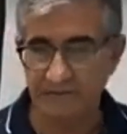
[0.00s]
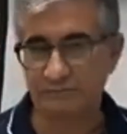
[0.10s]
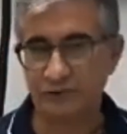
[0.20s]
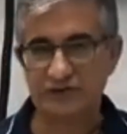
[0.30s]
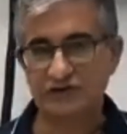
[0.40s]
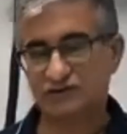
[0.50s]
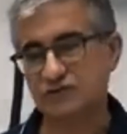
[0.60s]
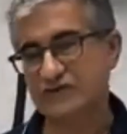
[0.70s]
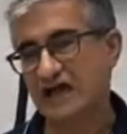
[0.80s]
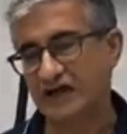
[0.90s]
pushing
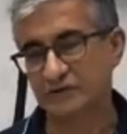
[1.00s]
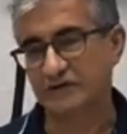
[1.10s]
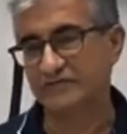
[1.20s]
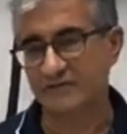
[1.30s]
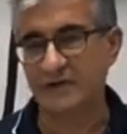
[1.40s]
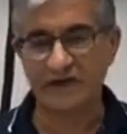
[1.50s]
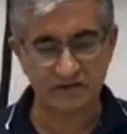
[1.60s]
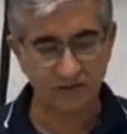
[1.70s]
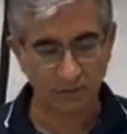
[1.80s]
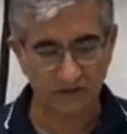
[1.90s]
through data and
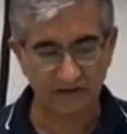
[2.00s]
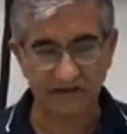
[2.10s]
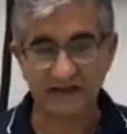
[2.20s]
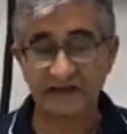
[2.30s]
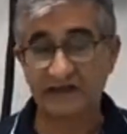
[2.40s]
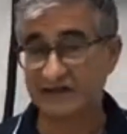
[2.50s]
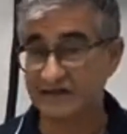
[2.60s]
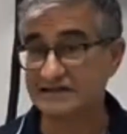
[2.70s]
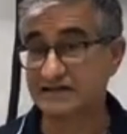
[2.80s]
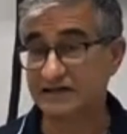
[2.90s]
information quickly. It
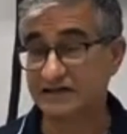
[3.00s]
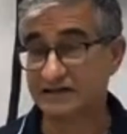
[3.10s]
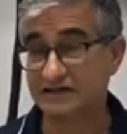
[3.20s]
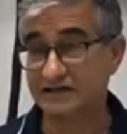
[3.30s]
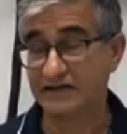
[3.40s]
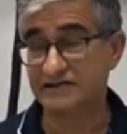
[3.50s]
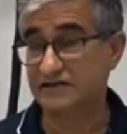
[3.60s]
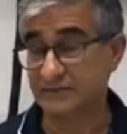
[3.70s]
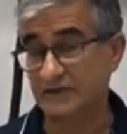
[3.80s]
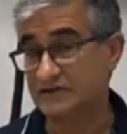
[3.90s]
is
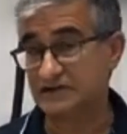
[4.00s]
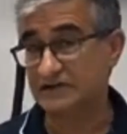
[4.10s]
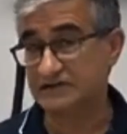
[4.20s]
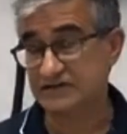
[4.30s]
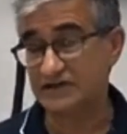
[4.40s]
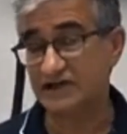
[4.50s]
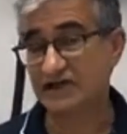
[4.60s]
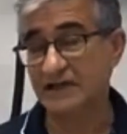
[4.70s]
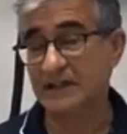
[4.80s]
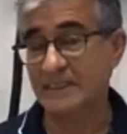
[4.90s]
something to consider,
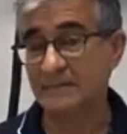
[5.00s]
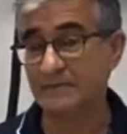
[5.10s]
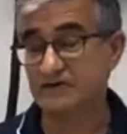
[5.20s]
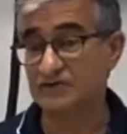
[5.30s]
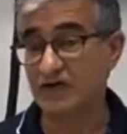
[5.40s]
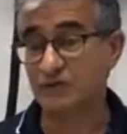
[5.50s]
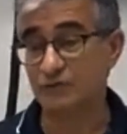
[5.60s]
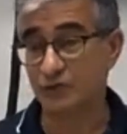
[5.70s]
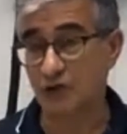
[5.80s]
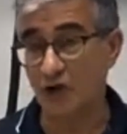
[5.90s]
but don't
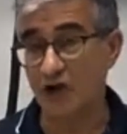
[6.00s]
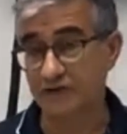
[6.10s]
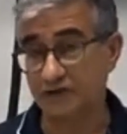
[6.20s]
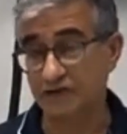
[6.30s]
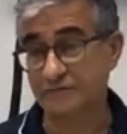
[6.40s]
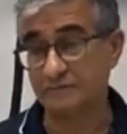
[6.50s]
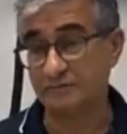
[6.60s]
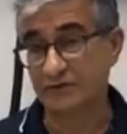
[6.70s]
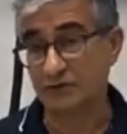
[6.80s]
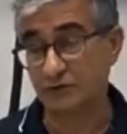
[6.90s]
rely on it,
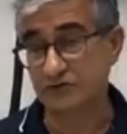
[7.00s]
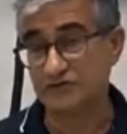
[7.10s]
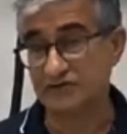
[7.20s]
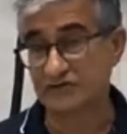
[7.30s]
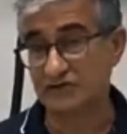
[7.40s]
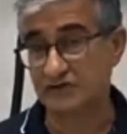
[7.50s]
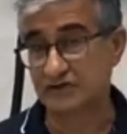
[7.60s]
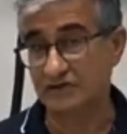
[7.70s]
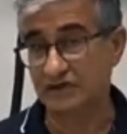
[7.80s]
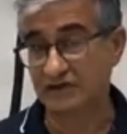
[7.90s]
because
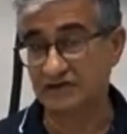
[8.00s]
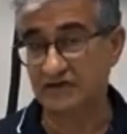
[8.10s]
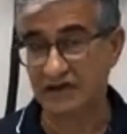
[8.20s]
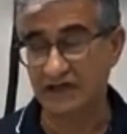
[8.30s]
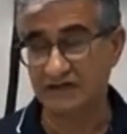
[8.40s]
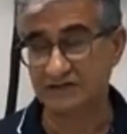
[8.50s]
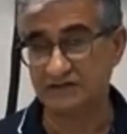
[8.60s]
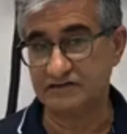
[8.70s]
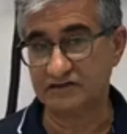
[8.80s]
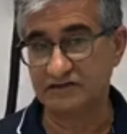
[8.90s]
in the
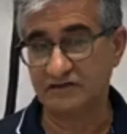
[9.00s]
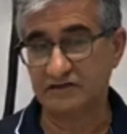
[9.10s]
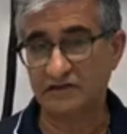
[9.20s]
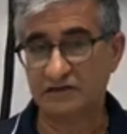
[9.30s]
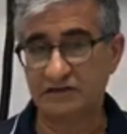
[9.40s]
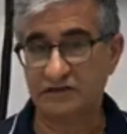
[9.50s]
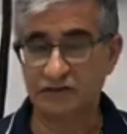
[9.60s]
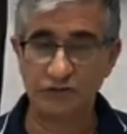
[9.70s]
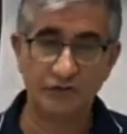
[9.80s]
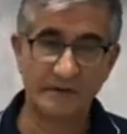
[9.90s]
end,
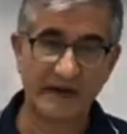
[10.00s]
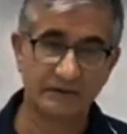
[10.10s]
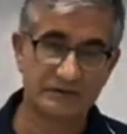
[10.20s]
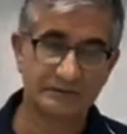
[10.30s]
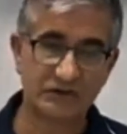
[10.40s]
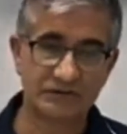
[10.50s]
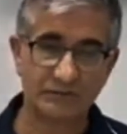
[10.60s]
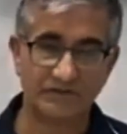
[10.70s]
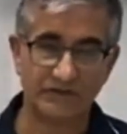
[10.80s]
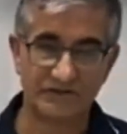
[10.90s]
you remain
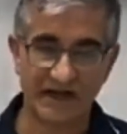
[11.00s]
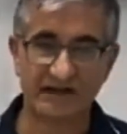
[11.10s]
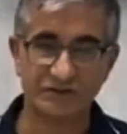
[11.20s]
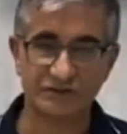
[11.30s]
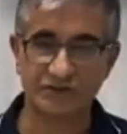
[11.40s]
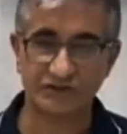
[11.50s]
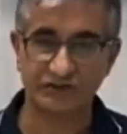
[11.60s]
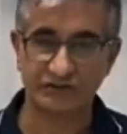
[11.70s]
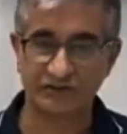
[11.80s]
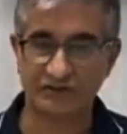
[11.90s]
responsible for your tax
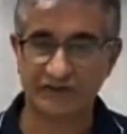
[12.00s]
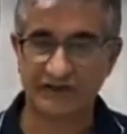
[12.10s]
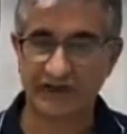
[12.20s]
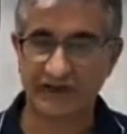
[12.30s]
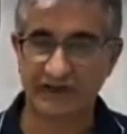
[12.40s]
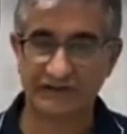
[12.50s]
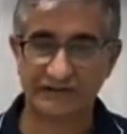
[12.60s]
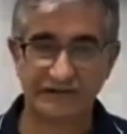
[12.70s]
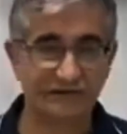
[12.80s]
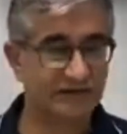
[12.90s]
return, and
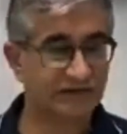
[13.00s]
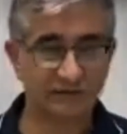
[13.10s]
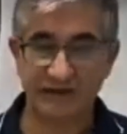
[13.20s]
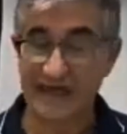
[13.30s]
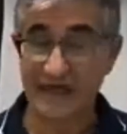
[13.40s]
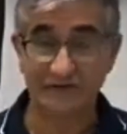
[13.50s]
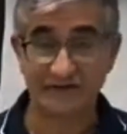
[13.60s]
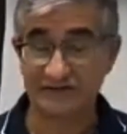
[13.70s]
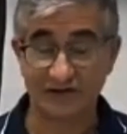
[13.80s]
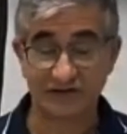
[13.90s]
your accountant
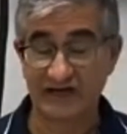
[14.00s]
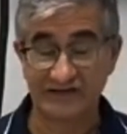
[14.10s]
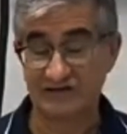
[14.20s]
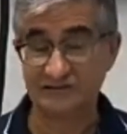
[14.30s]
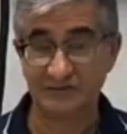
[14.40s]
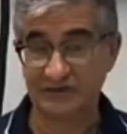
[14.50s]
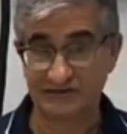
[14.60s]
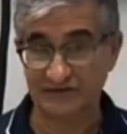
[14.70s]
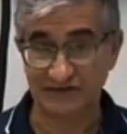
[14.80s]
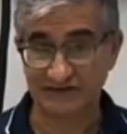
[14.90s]
is not
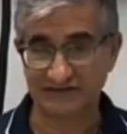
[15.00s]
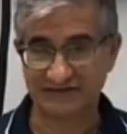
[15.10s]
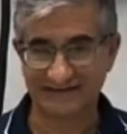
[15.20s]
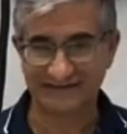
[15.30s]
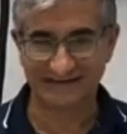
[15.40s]
ChatGPT.